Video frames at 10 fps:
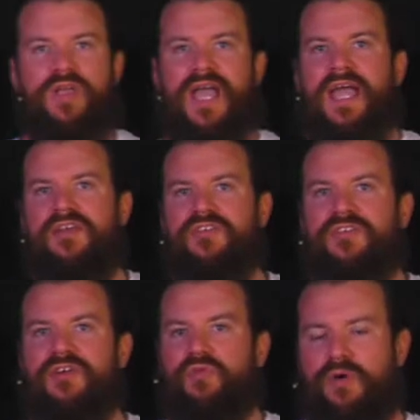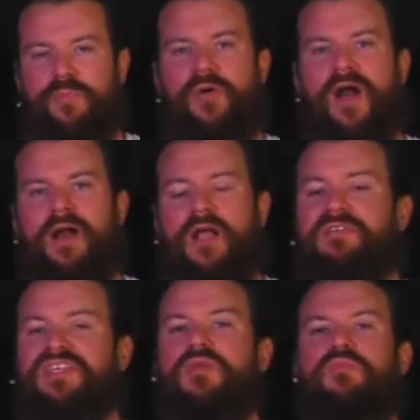We end with prayer.
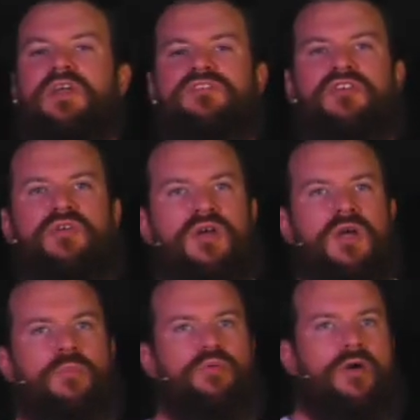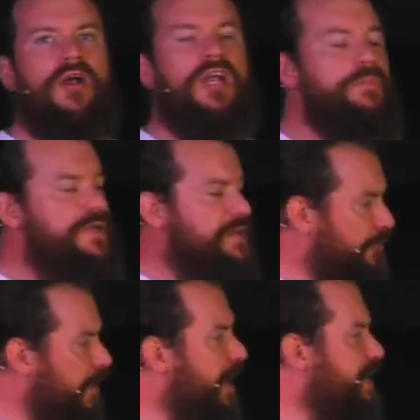Like we said in week two, prayer can be
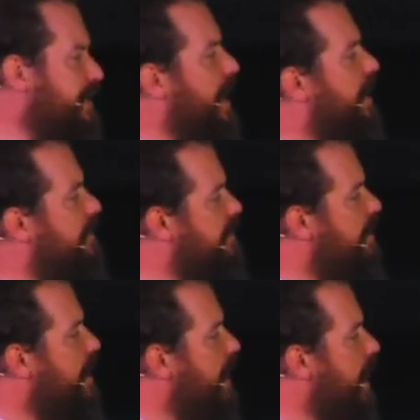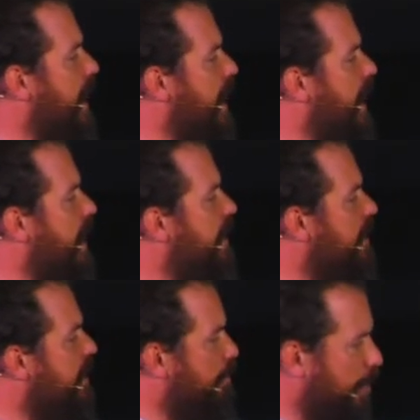defined as a
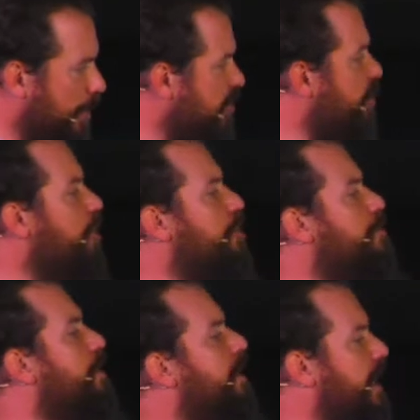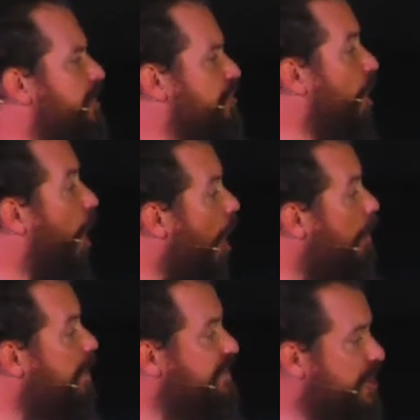personal communication
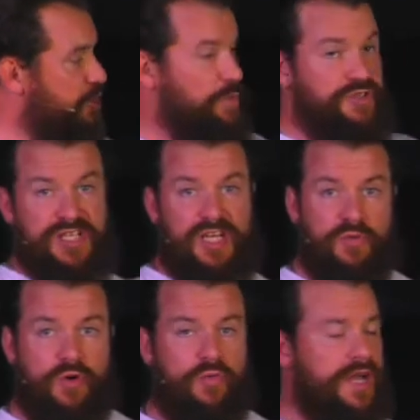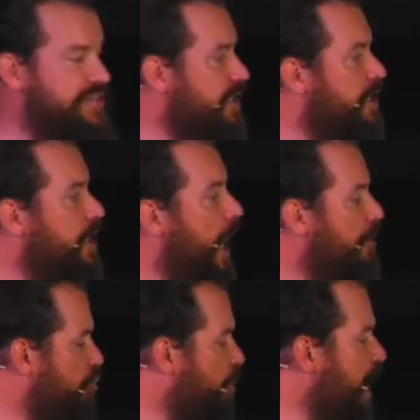or petition, which is like a request,
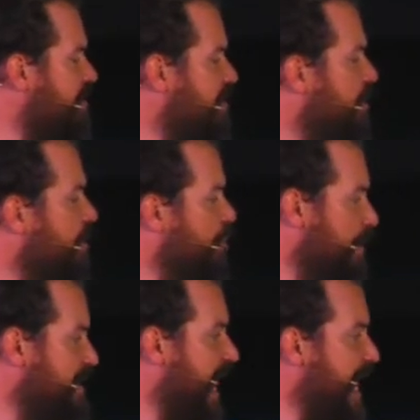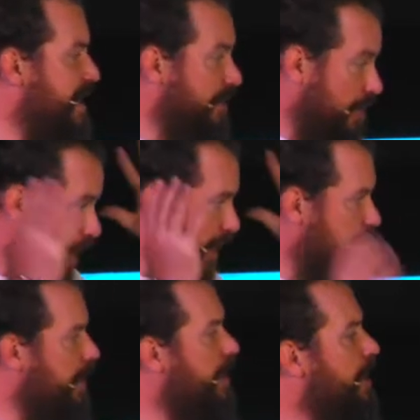addressed to a deity,
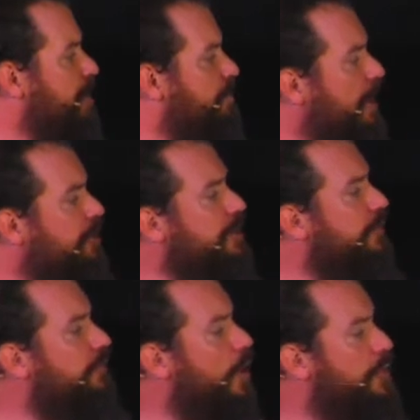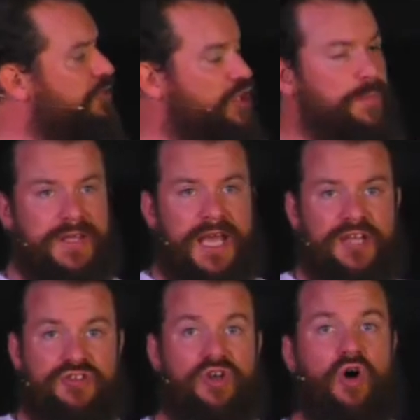God, especially in the form of
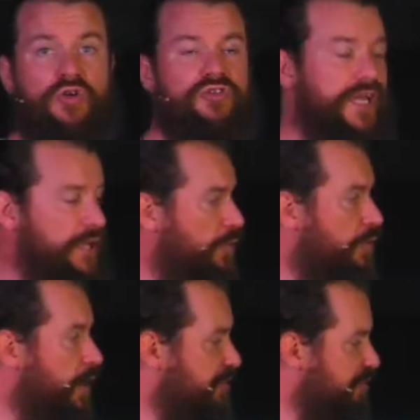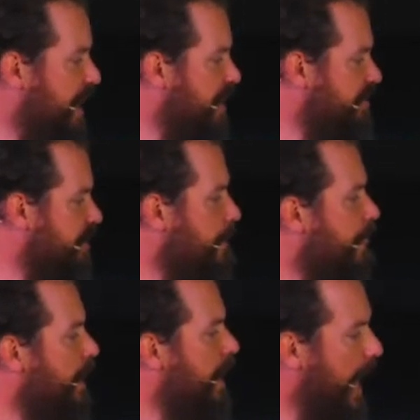supplication, also like a request or an ask,
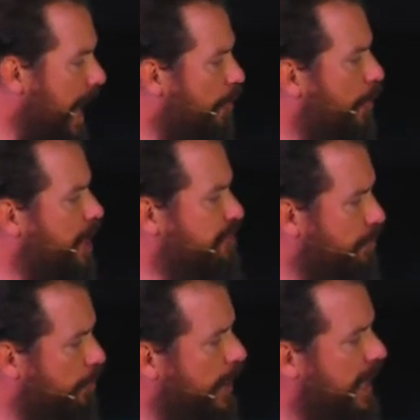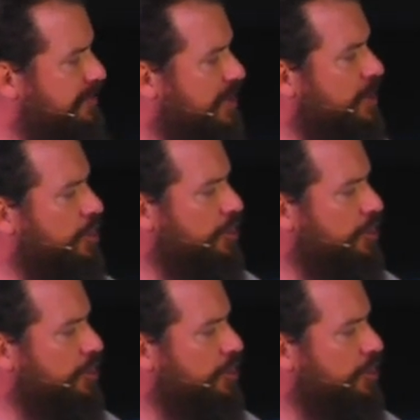adoration, praise,